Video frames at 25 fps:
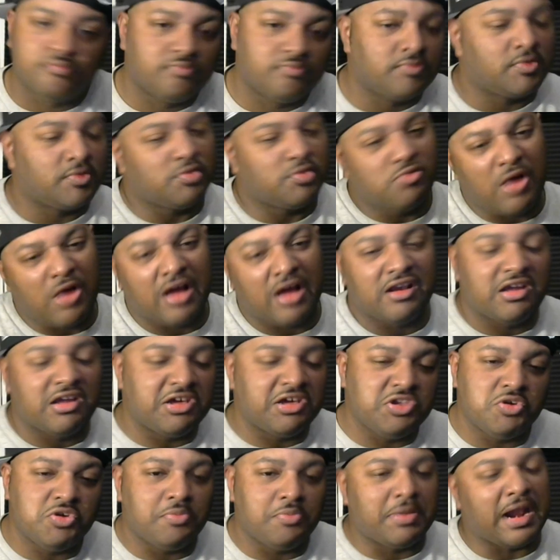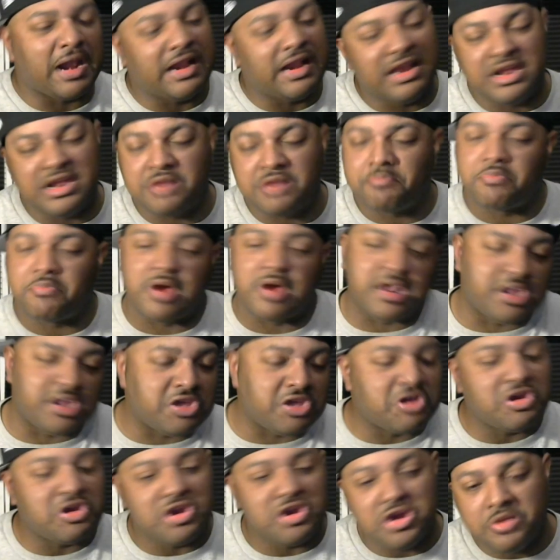know I love you, but I love the money,
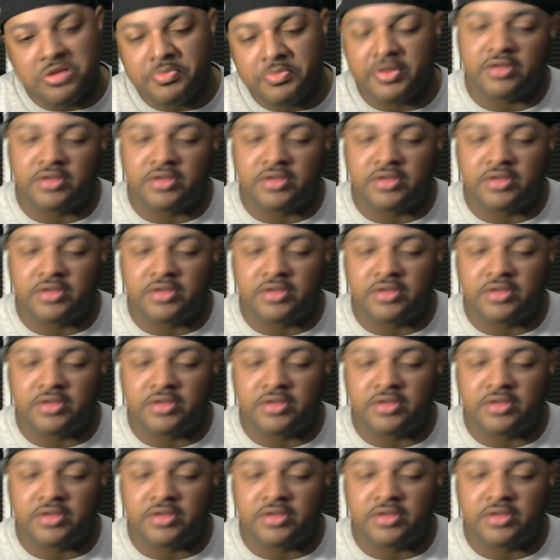you hear me?